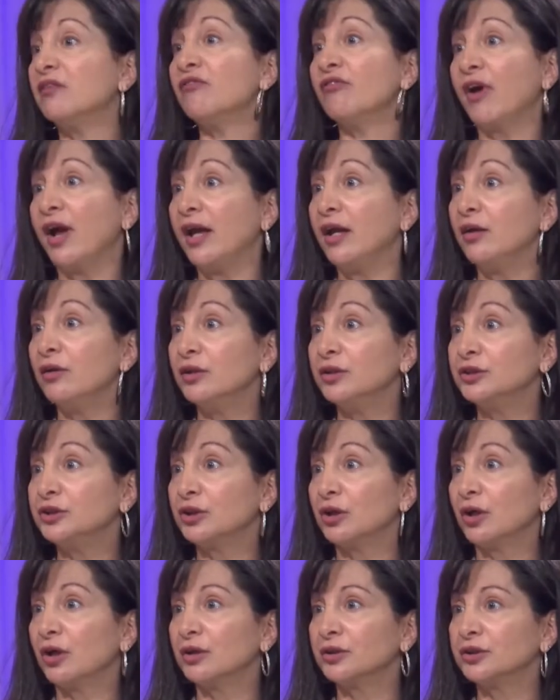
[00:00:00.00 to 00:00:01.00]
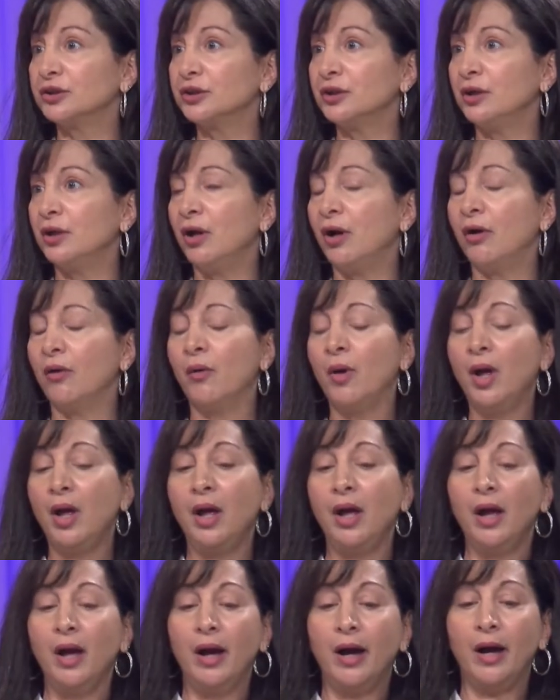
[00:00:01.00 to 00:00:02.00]
invite you to church yeah, you know
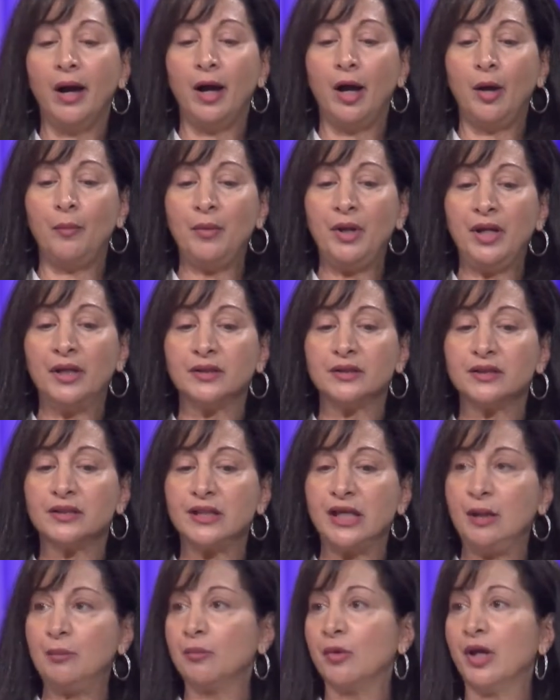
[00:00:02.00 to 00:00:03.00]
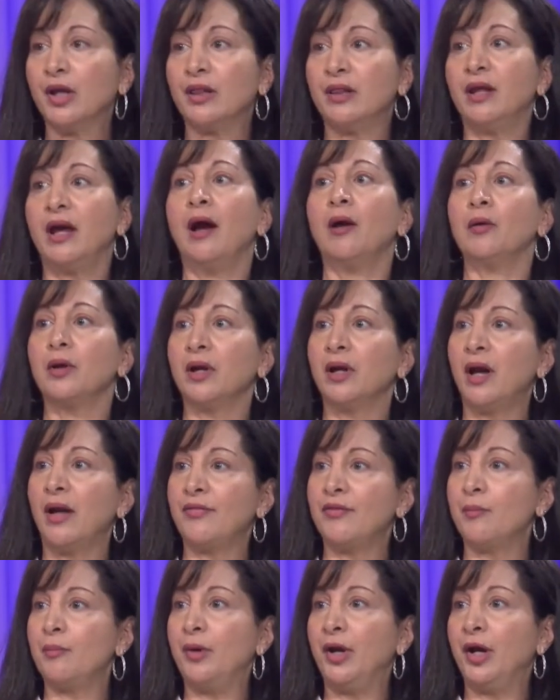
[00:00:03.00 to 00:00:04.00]
yeah. um, and it seemed like that got the